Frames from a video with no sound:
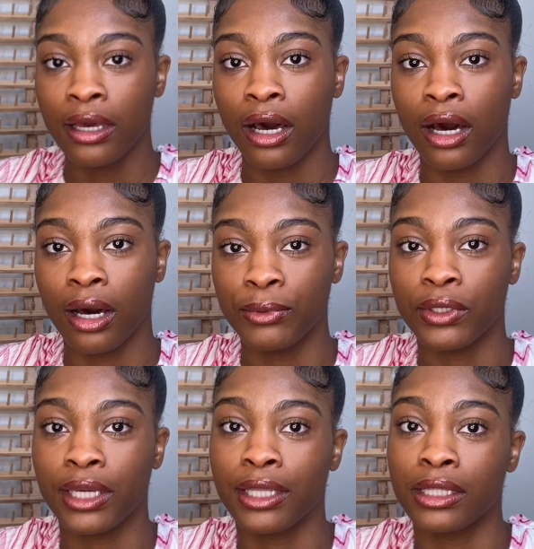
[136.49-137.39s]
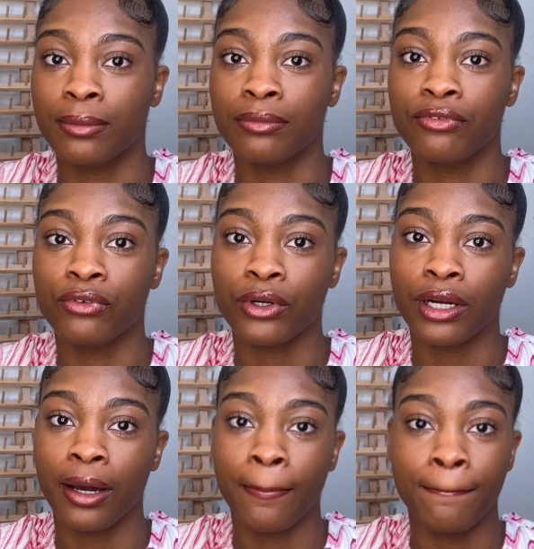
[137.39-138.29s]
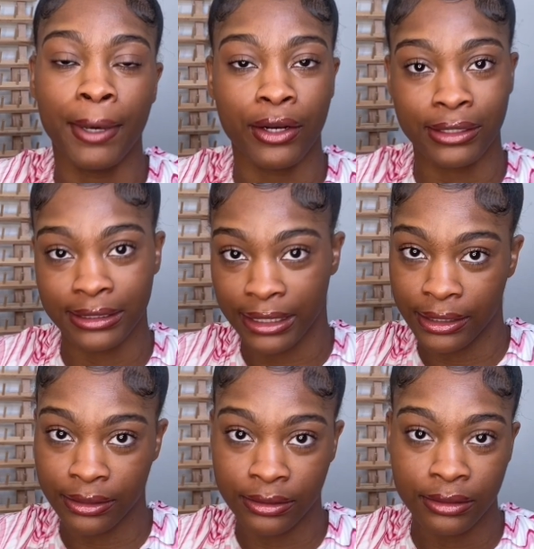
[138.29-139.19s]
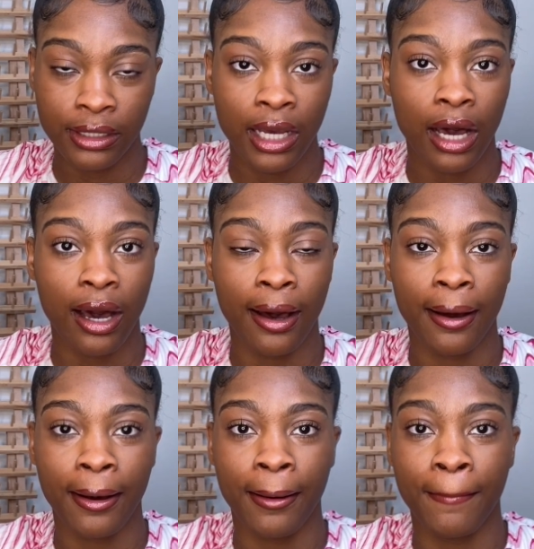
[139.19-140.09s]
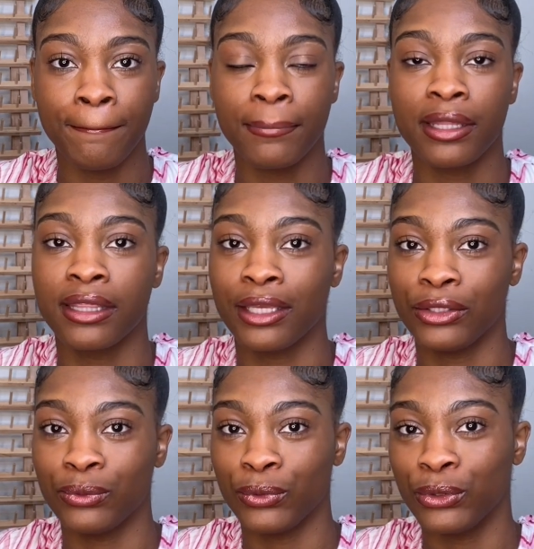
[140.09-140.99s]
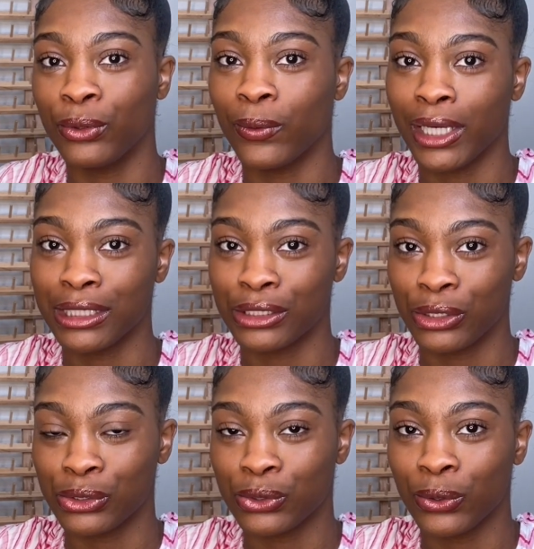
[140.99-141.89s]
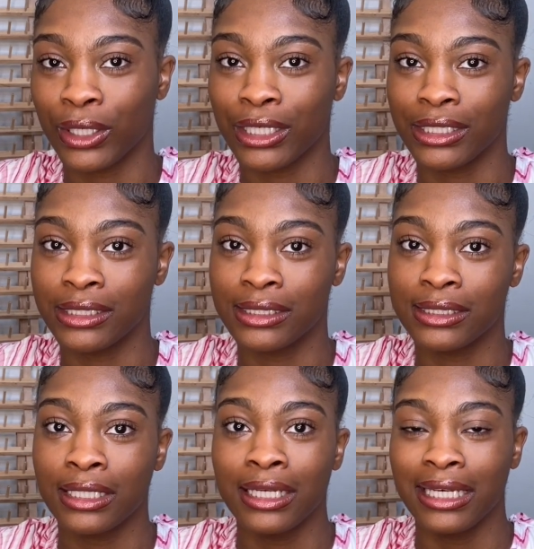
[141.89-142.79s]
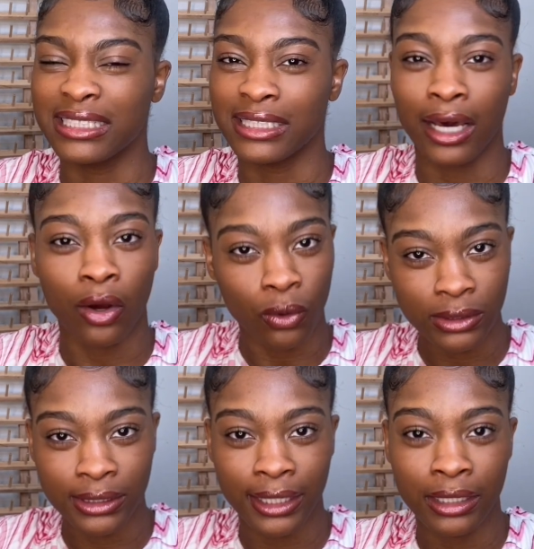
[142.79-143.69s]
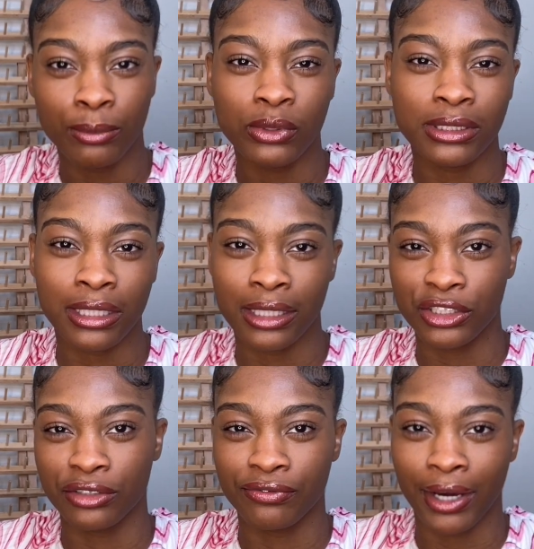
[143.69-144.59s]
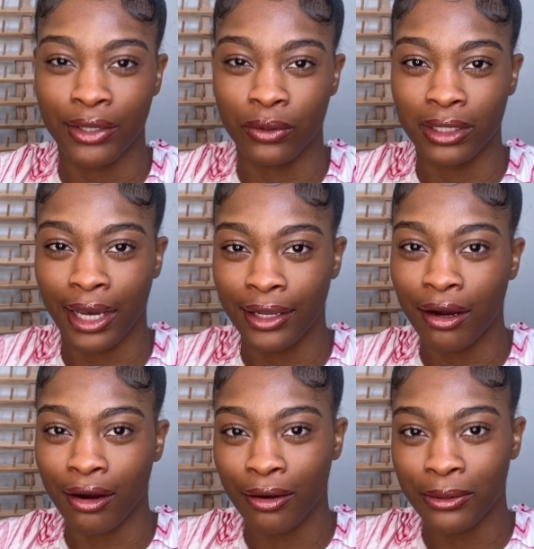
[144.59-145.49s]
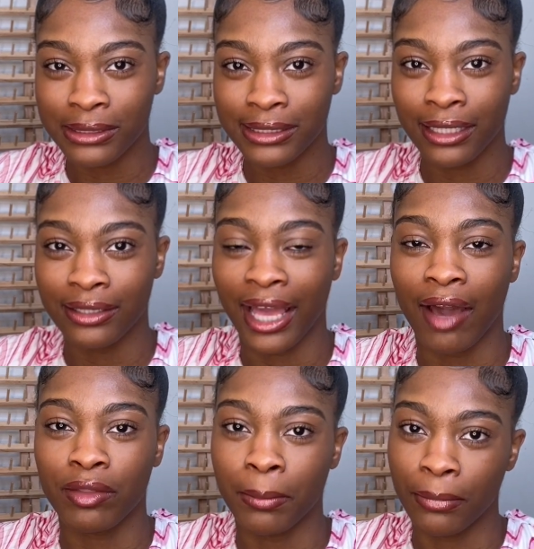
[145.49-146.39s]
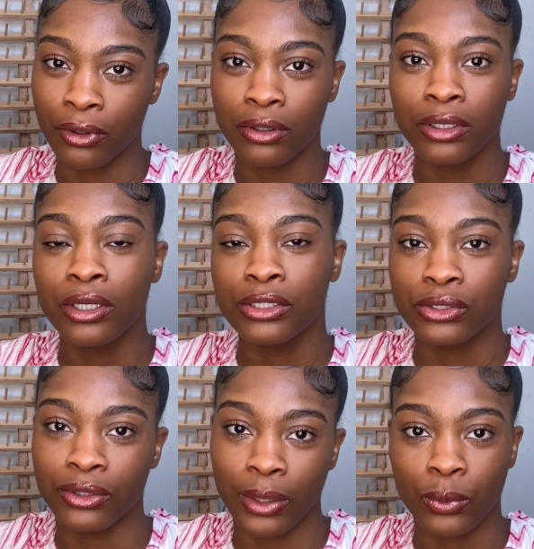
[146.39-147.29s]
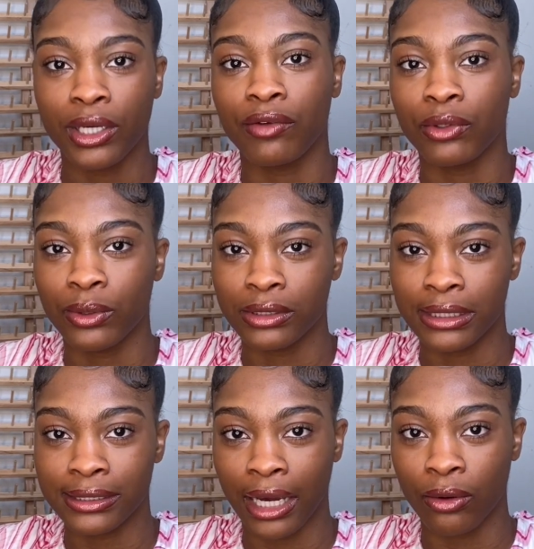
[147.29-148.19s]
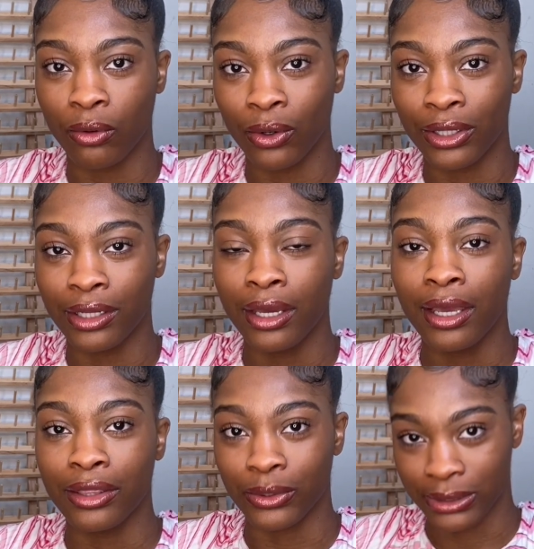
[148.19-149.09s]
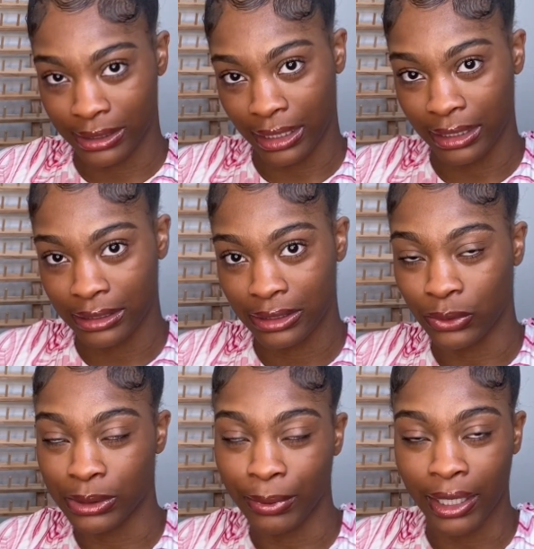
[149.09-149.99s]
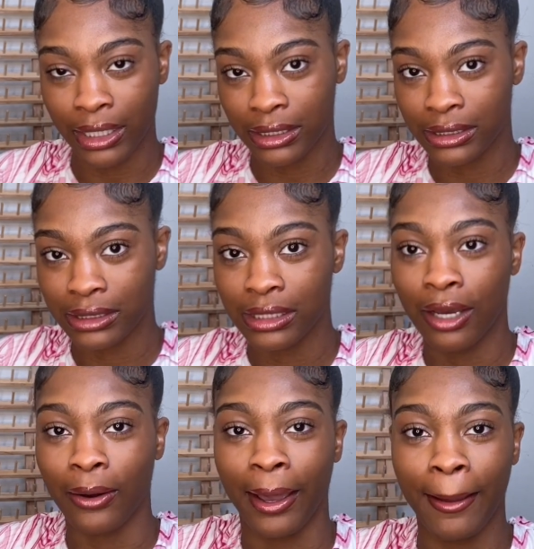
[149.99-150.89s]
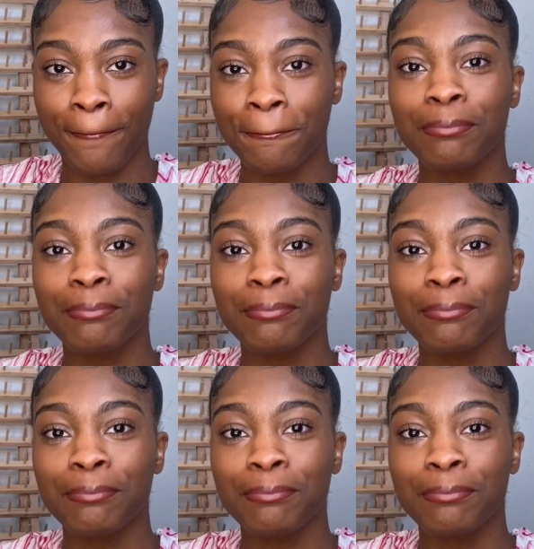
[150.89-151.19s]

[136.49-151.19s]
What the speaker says: You can get them for a better deal than you going into the store because it's not wholesale. Most of the things you'll find online are wholesale. They have them in bulk, so they will give you a discount on those things, those products. Okay,